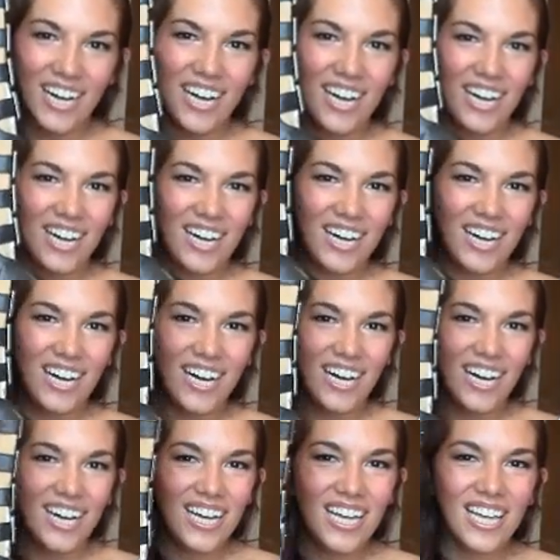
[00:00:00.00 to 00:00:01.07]
Oh.
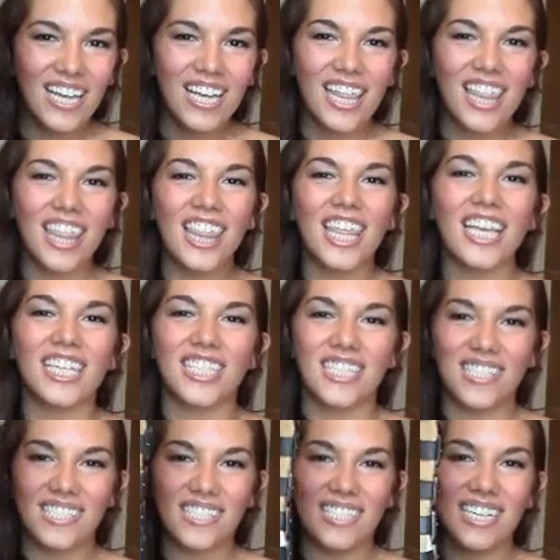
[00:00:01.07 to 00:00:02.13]

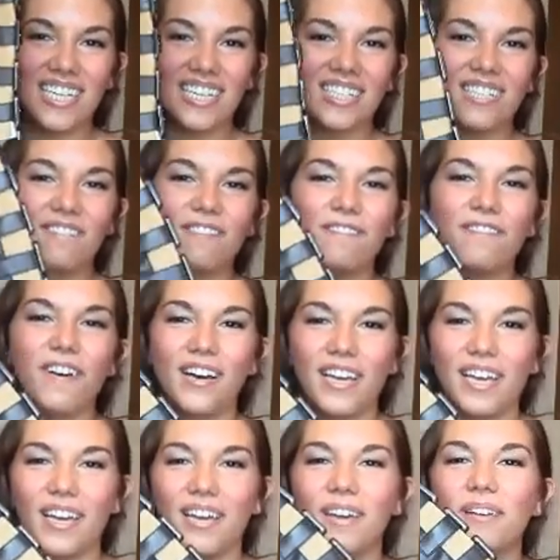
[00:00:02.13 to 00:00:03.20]
This is a
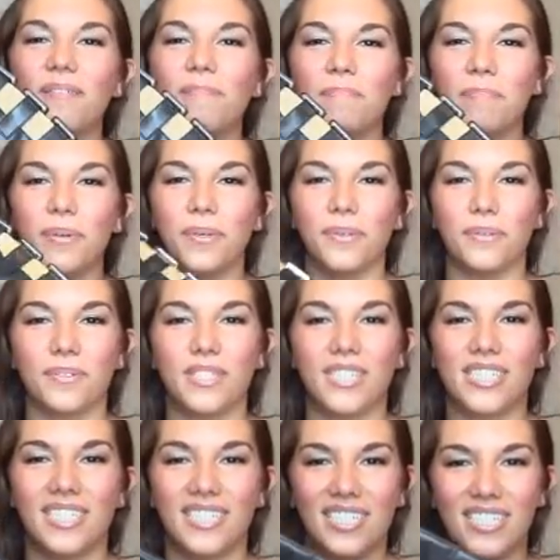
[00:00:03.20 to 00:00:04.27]
fucking boot.
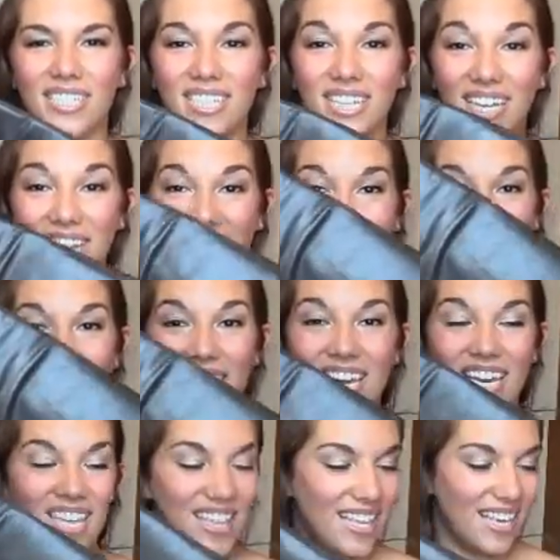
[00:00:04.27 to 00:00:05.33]

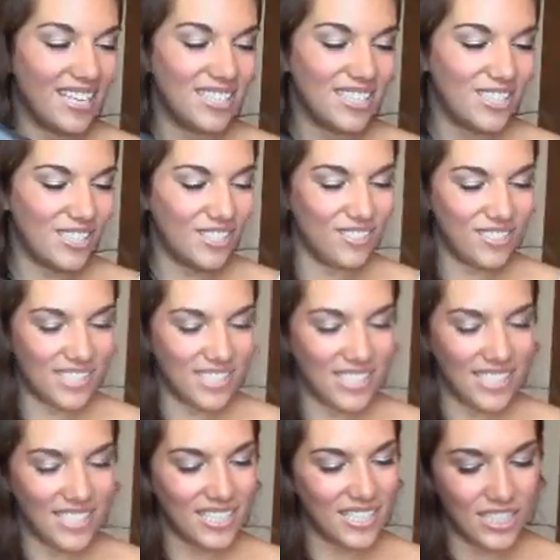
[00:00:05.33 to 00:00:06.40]
This. Do you
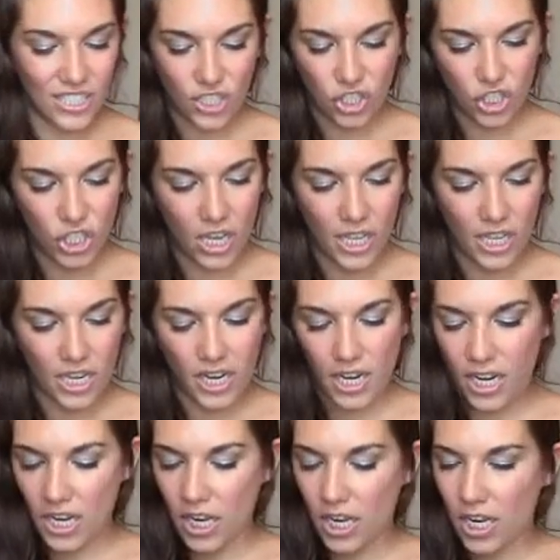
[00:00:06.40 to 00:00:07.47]
see this?
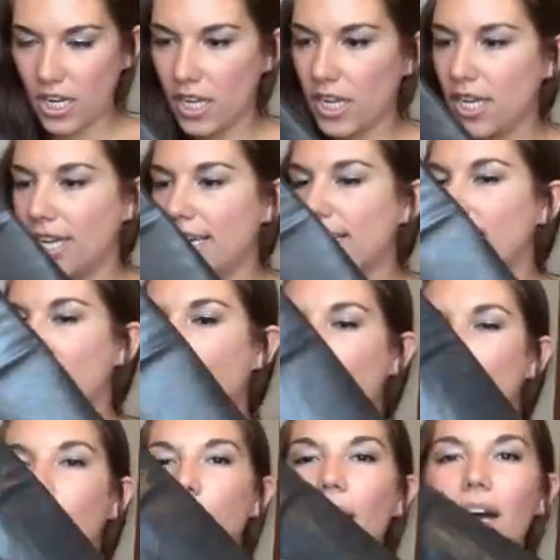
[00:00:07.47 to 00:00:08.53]
Shiny
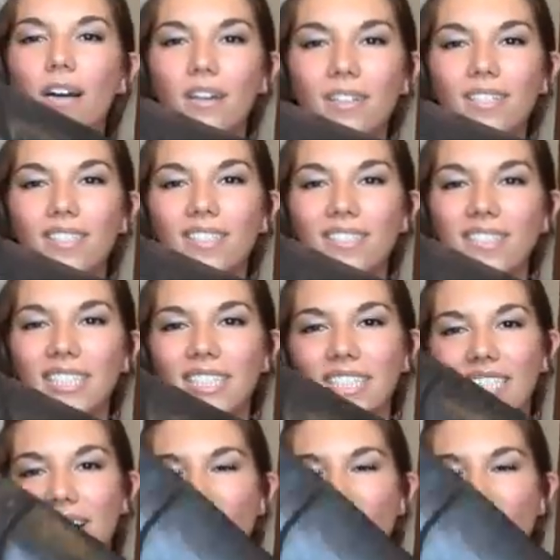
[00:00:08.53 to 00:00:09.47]
buckles.